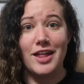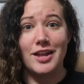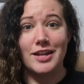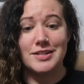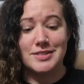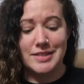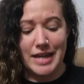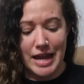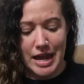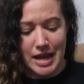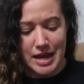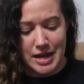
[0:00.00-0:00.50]

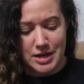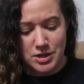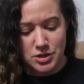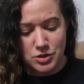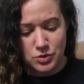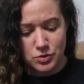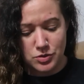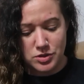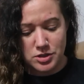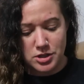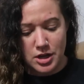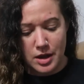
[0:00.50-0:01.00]
let's get
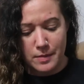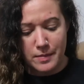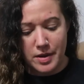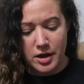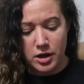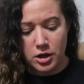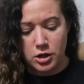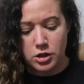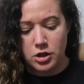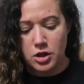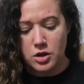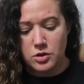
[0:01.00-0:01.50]
into some
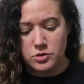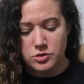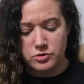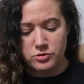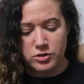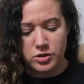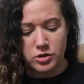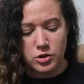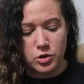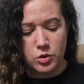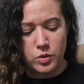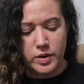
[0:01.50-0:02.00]
clothes
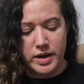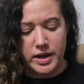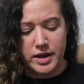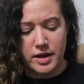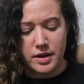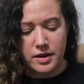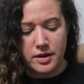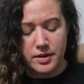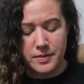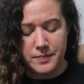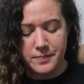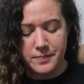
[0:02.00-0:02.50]
real quick.